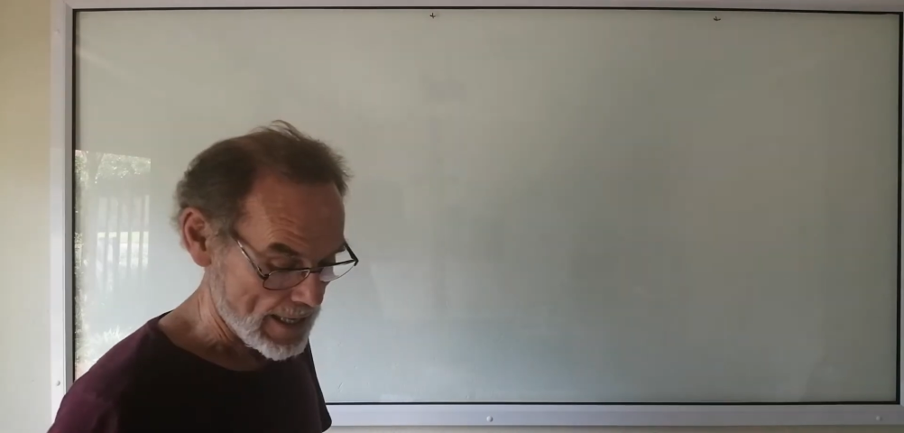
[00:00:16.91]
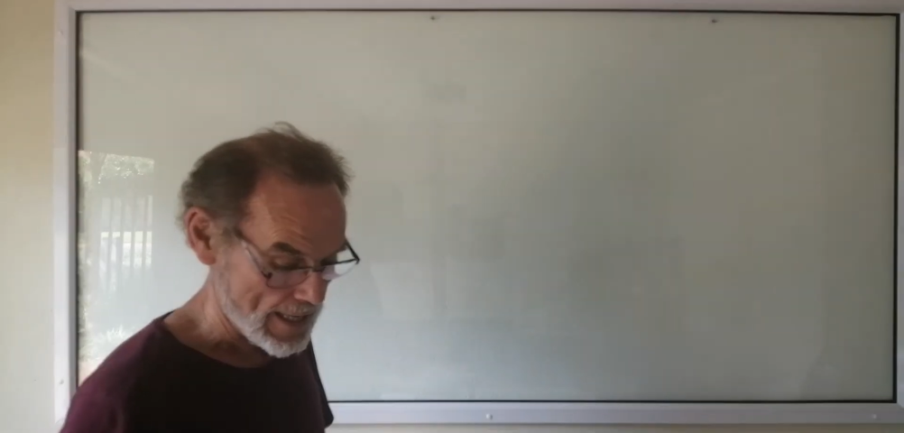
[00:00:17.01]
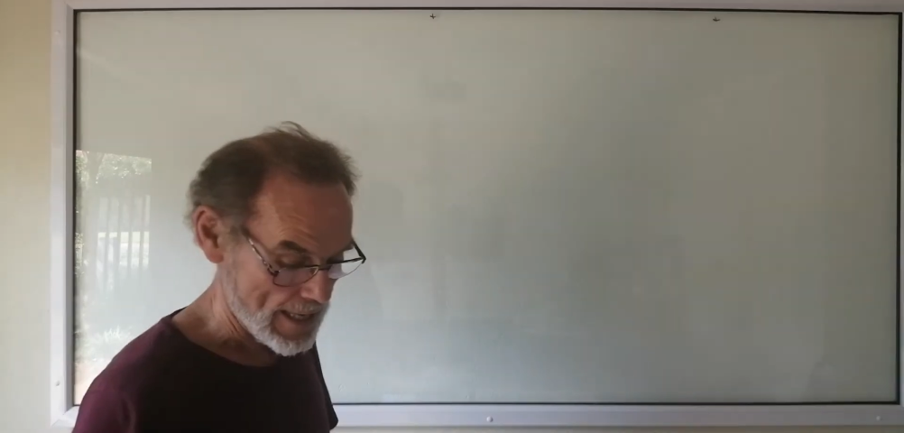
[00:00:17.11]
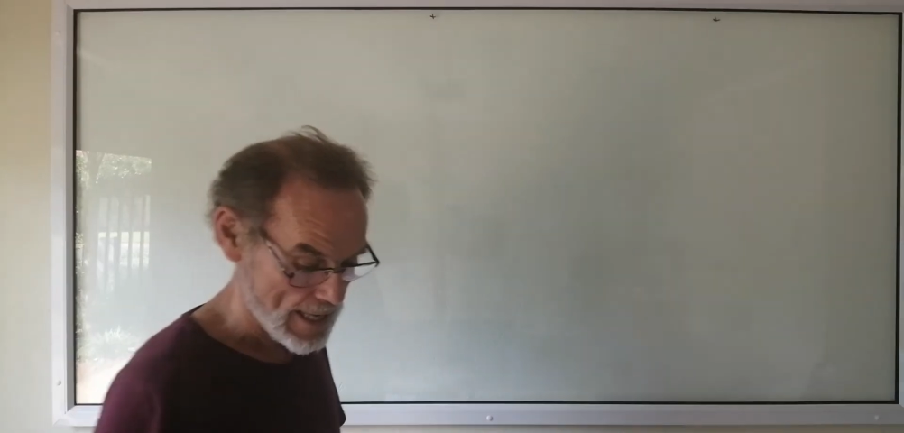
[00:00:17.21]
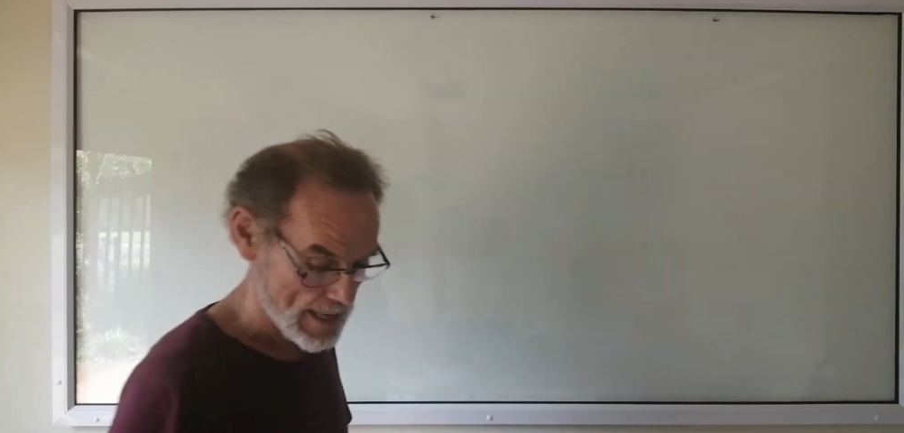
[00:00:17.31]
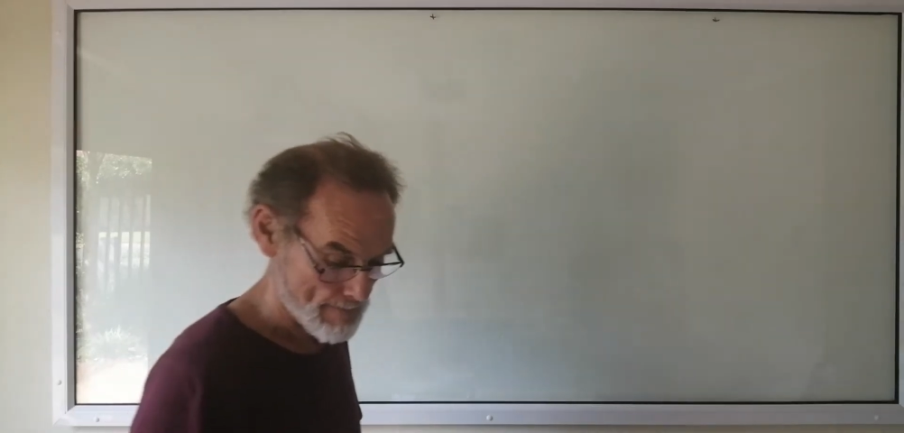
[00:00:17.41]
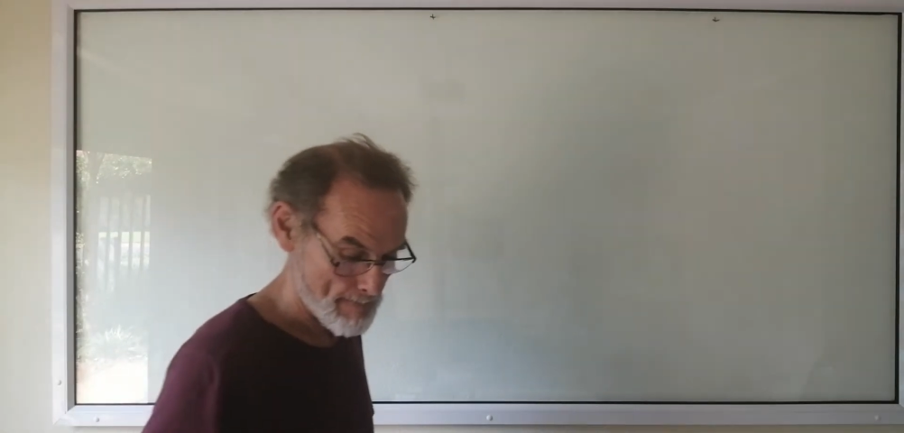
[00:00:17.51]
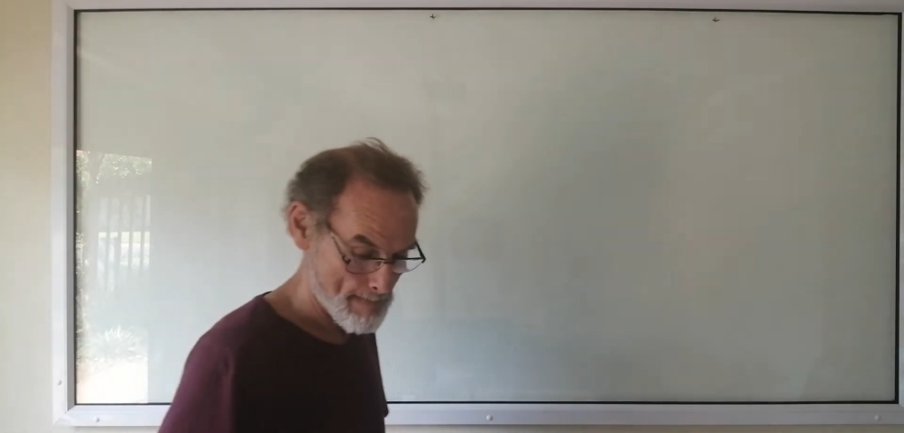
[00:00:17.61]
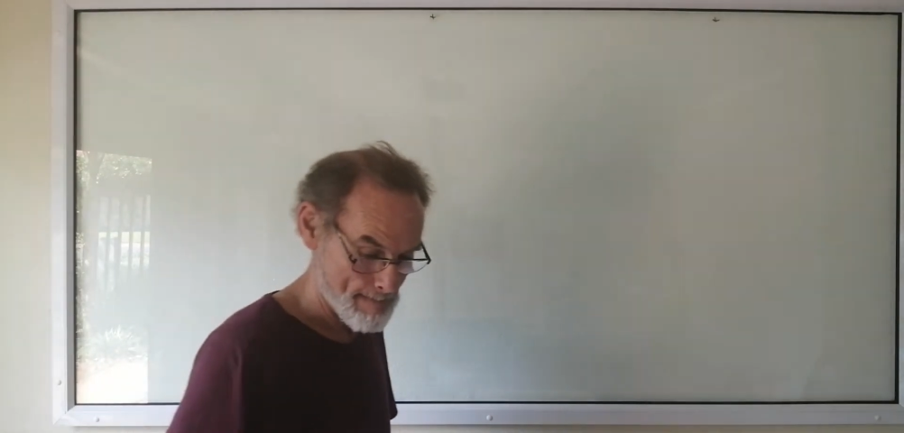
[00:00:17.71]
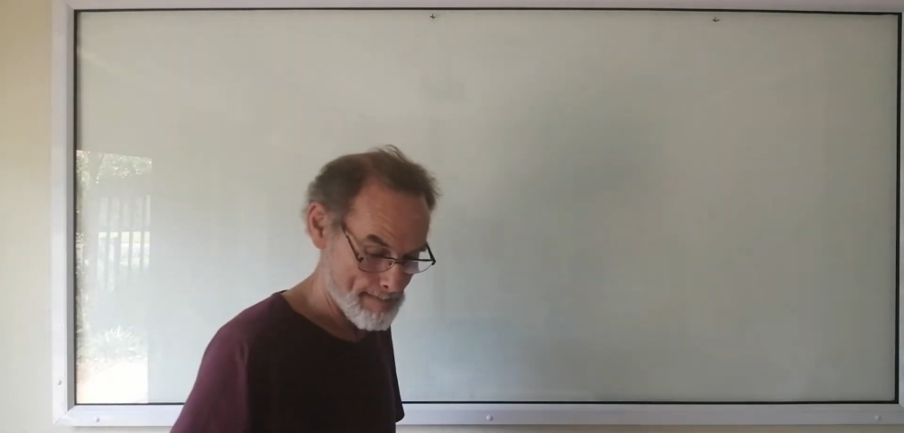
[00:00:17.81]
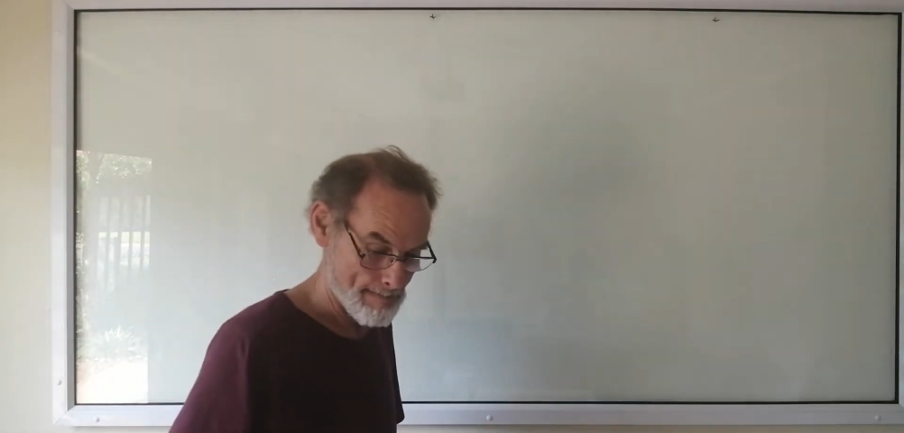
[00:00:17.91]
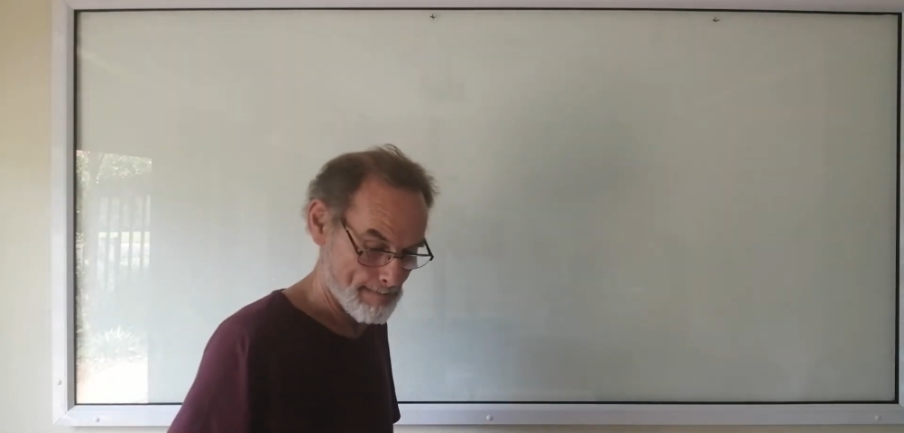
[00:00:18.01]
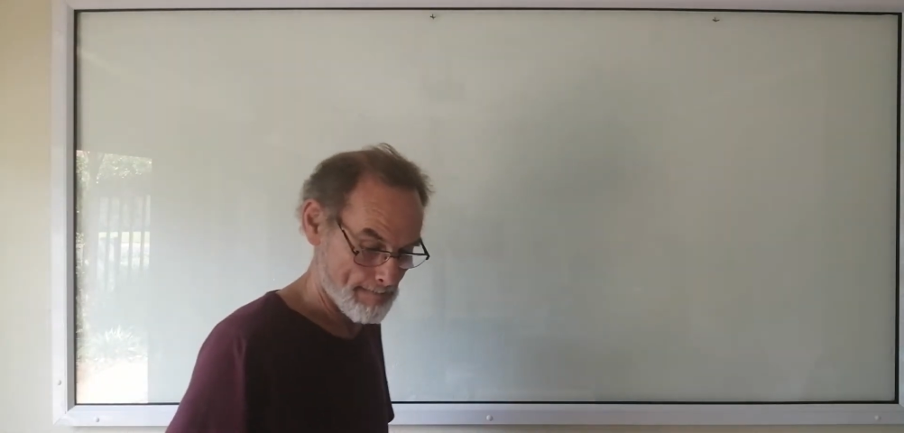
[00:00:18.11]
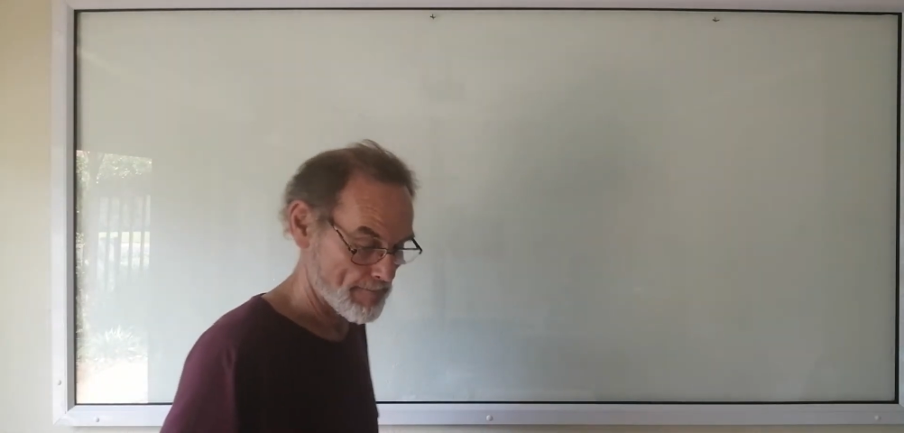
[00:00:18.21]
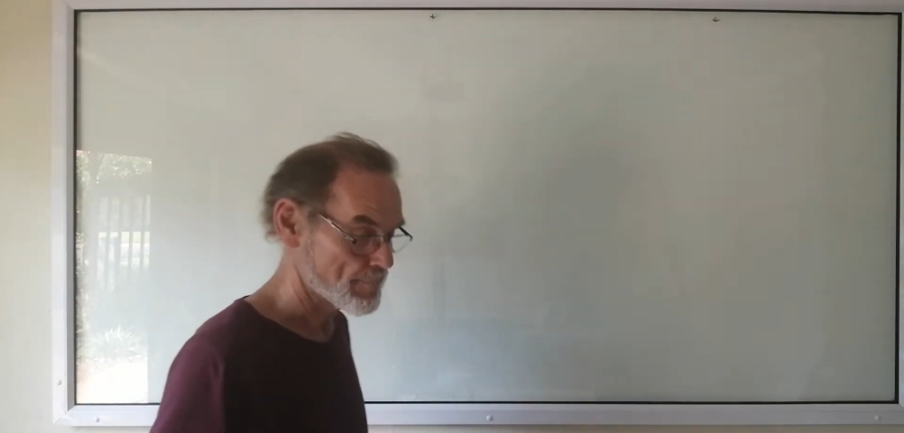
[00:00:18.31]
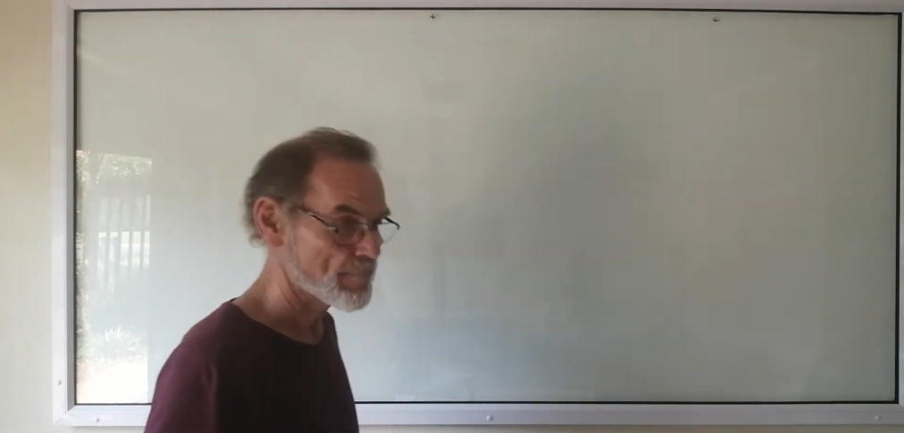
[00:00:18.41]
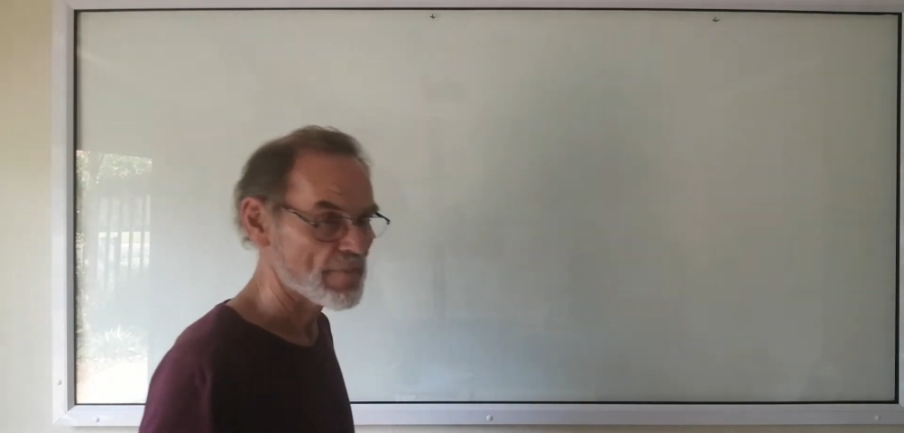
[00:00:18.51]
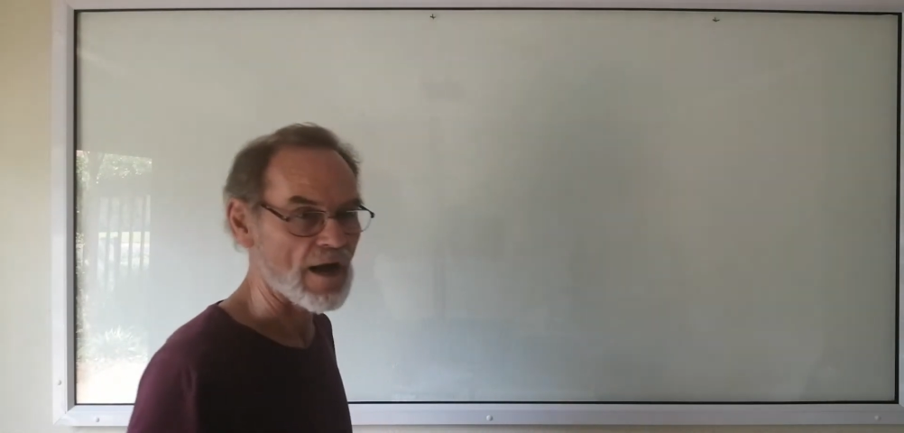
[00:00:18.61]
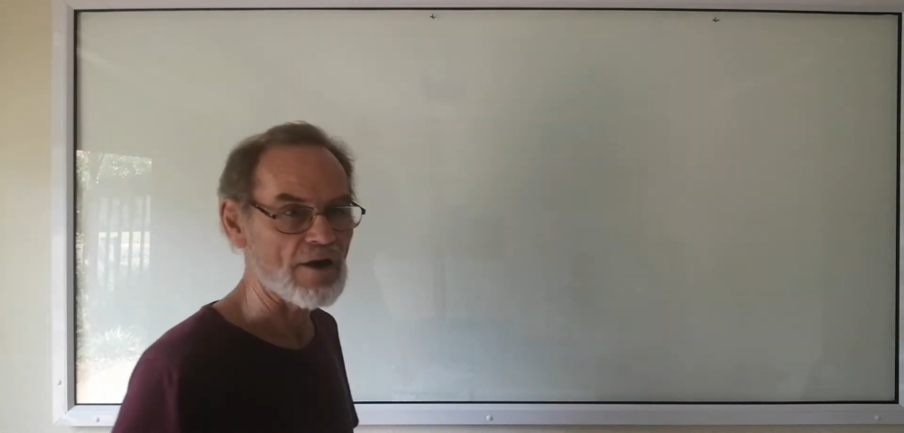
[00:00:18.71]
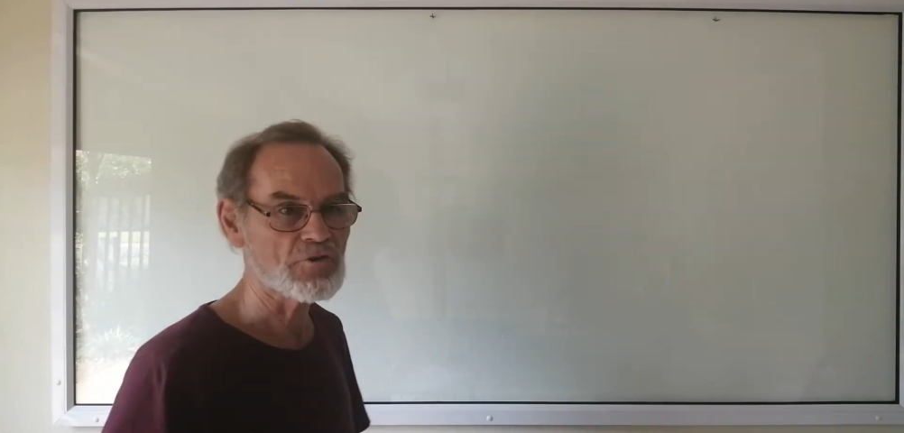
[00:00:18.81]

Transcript: I've